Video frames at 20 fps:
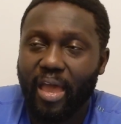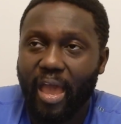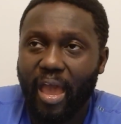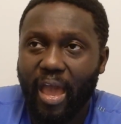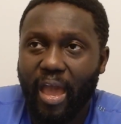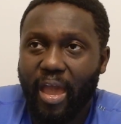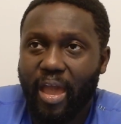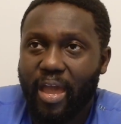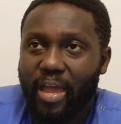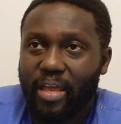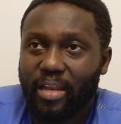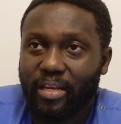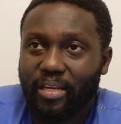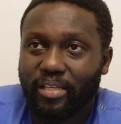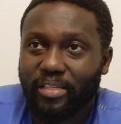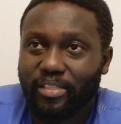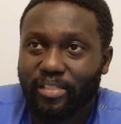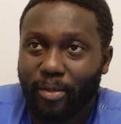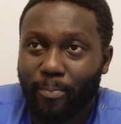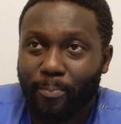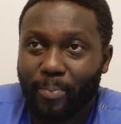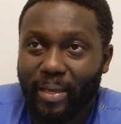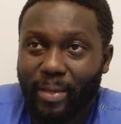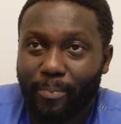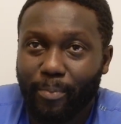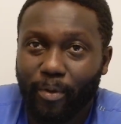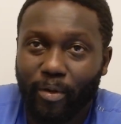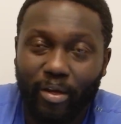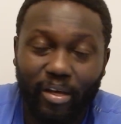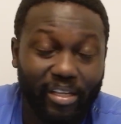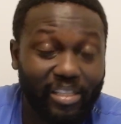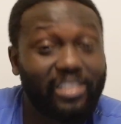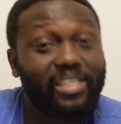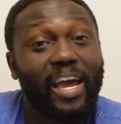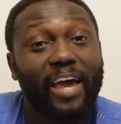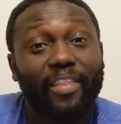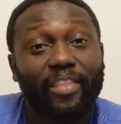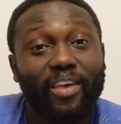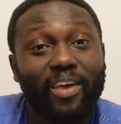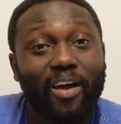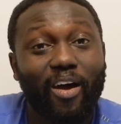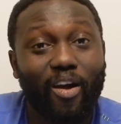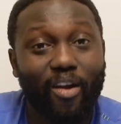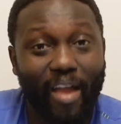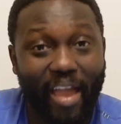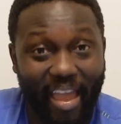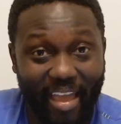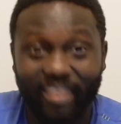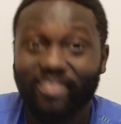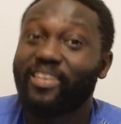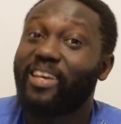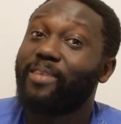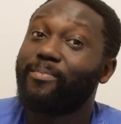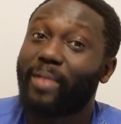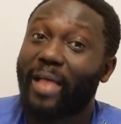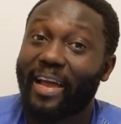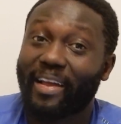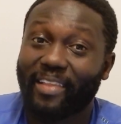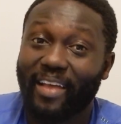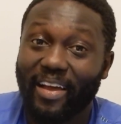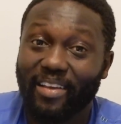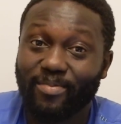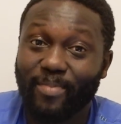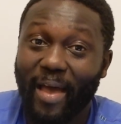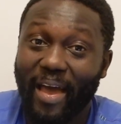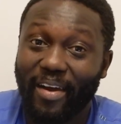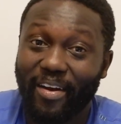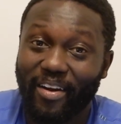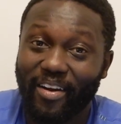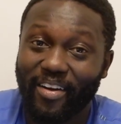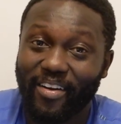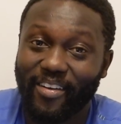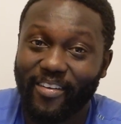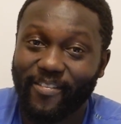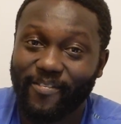and some people, sadly, are anti-Black Lives Matter.